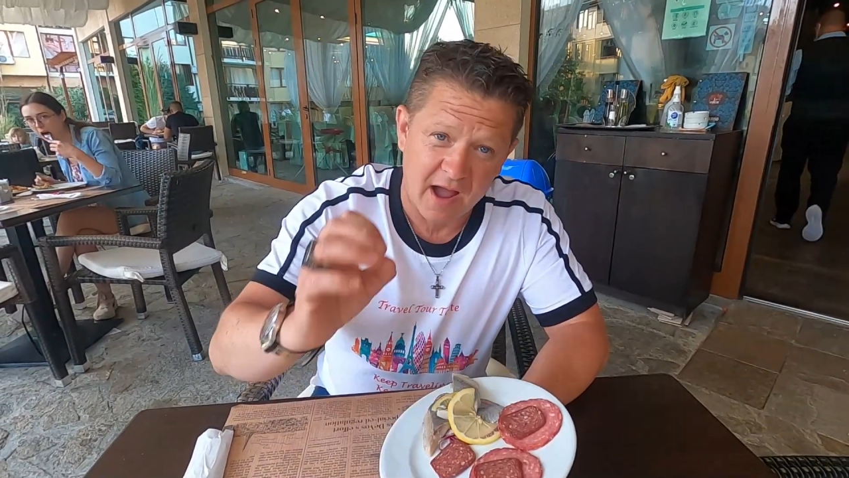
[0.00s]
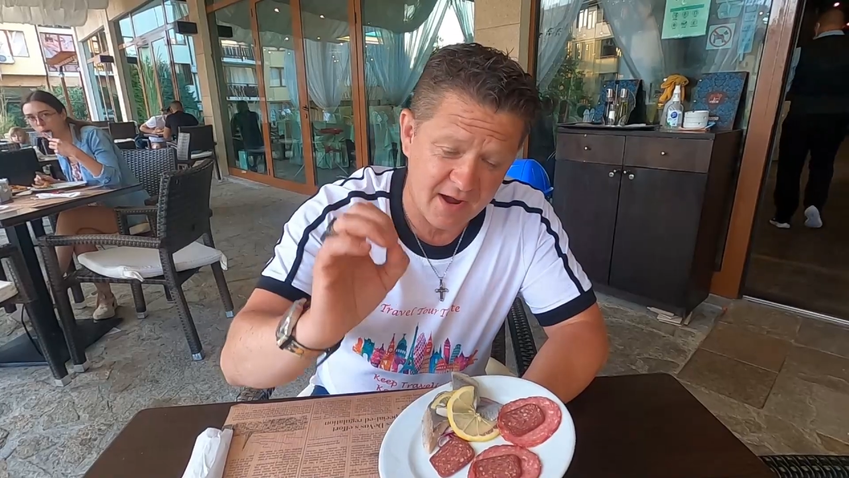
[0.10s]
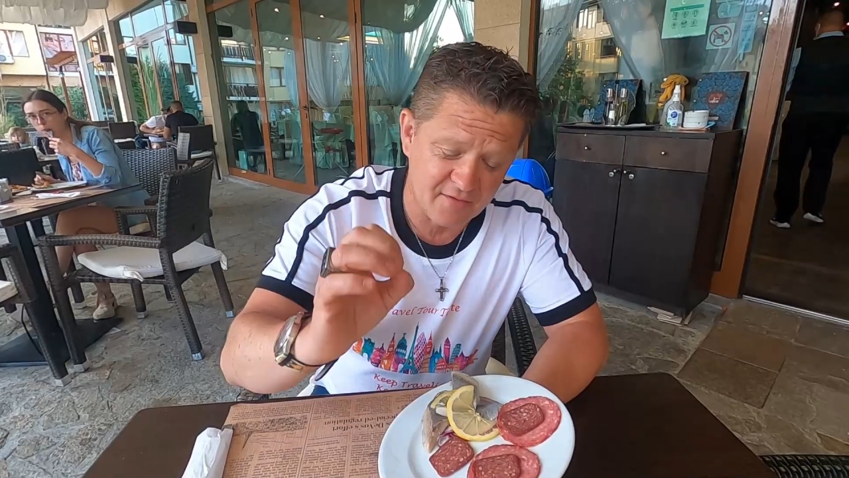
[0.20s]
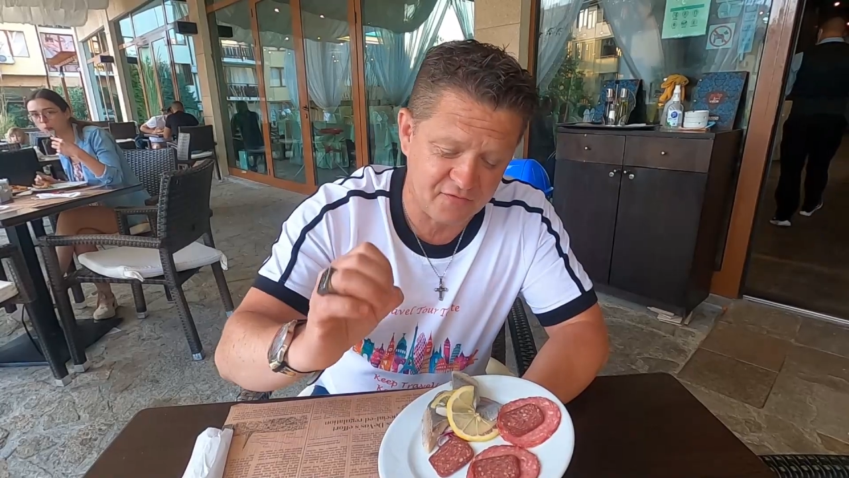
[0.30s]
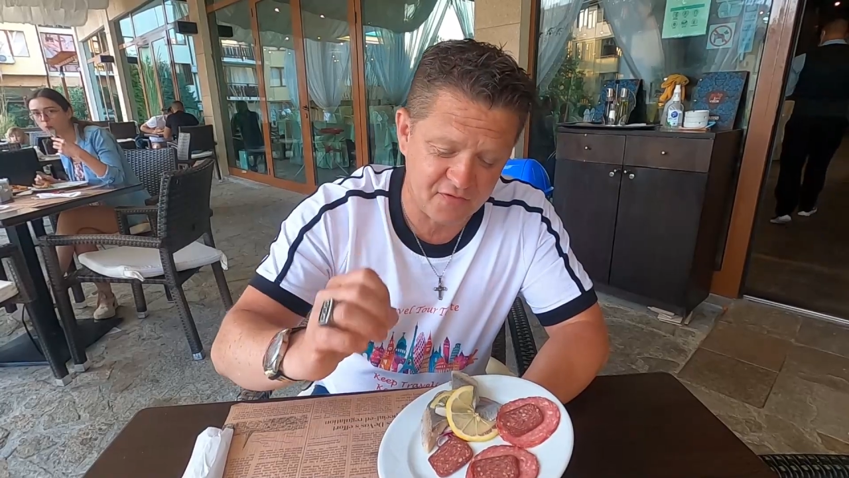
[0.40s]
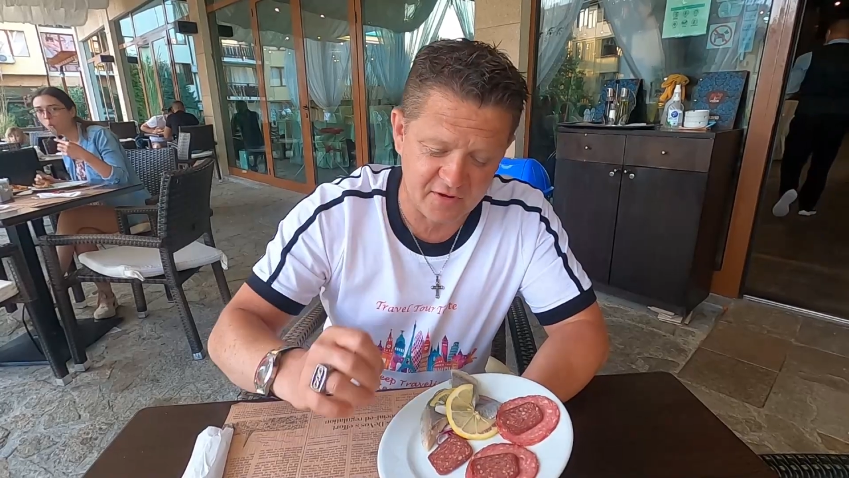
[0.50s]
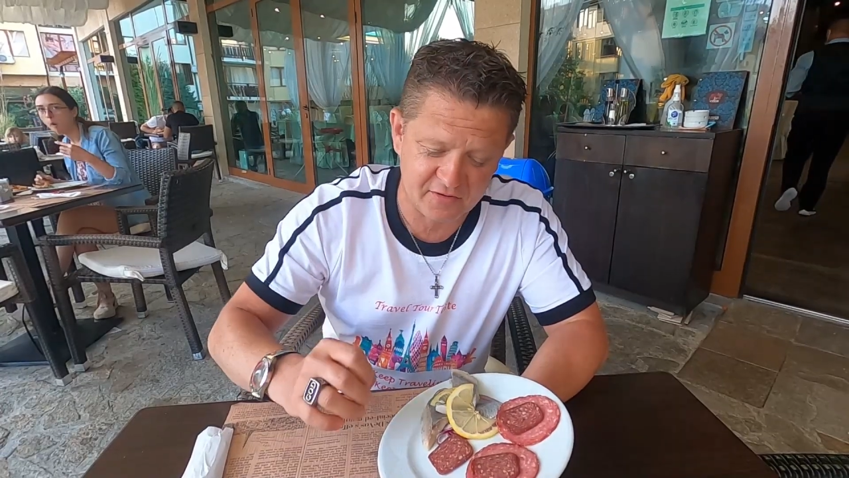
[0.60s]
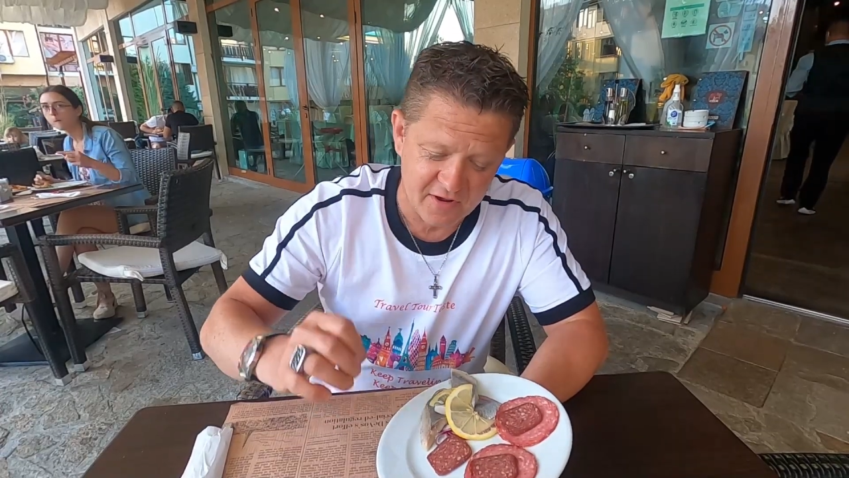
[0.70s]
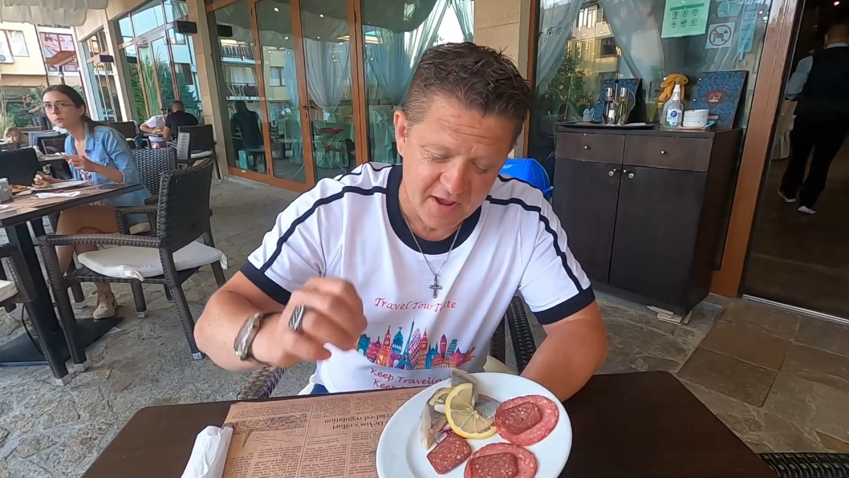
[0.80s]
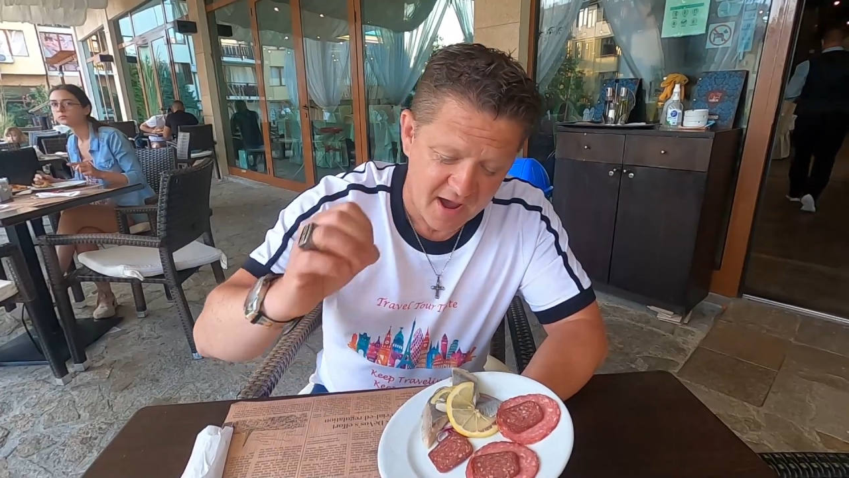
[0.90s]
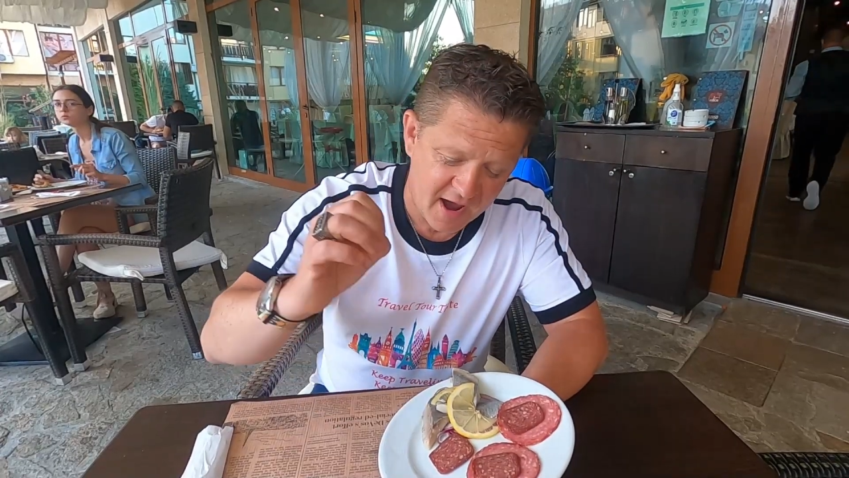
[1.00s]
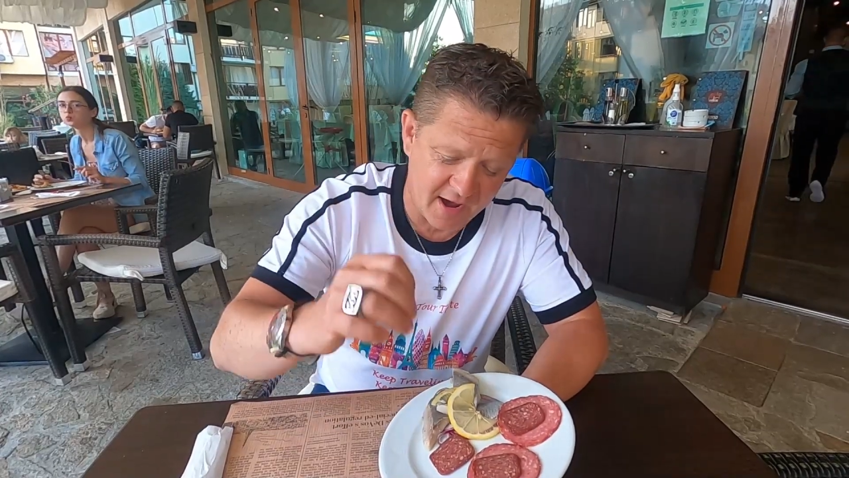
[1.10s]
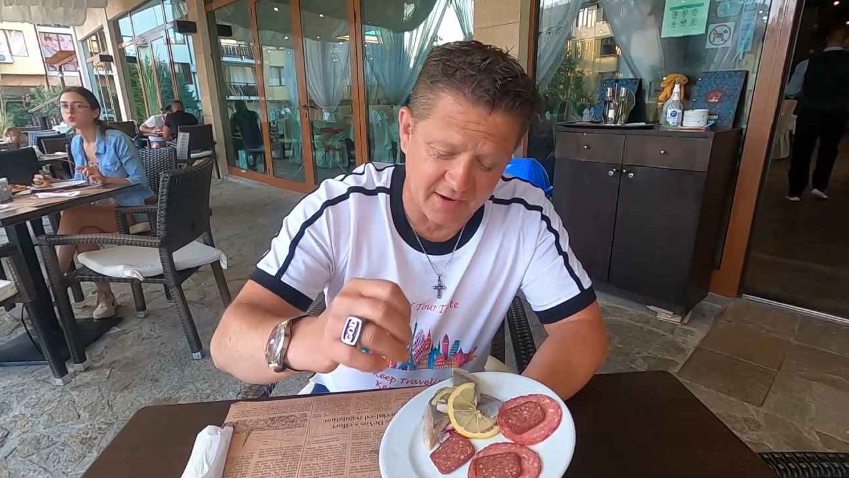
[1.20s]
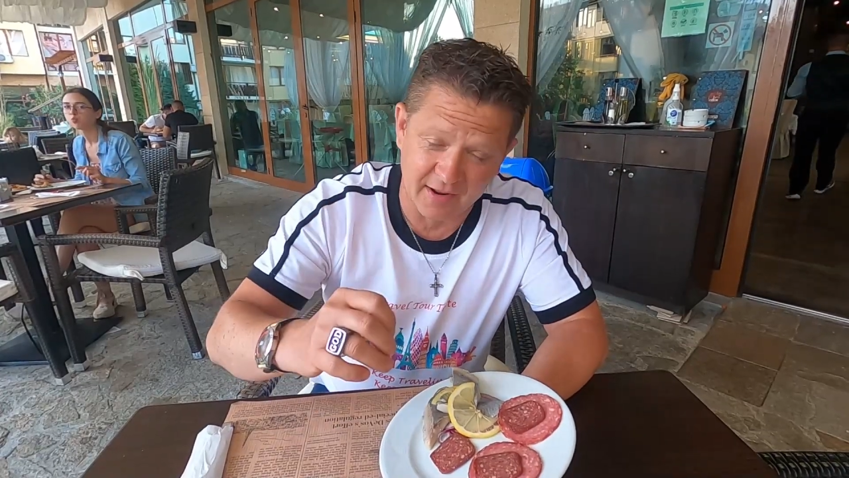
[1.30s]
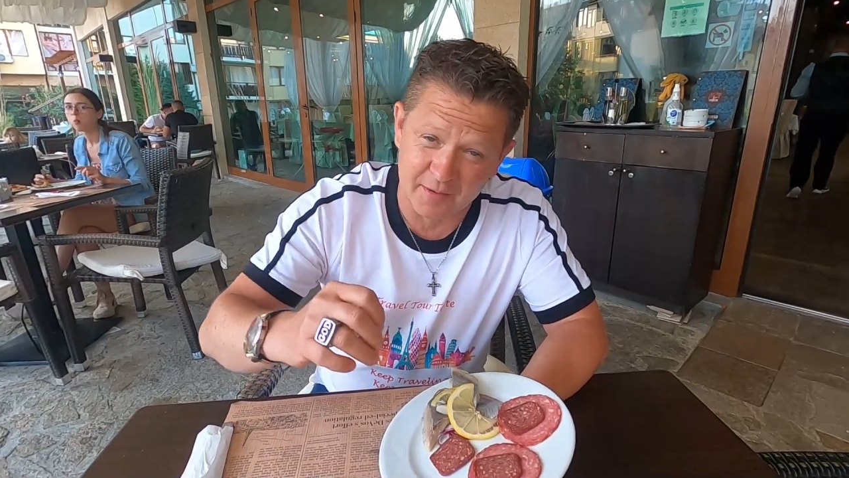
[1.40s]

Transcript: and fish and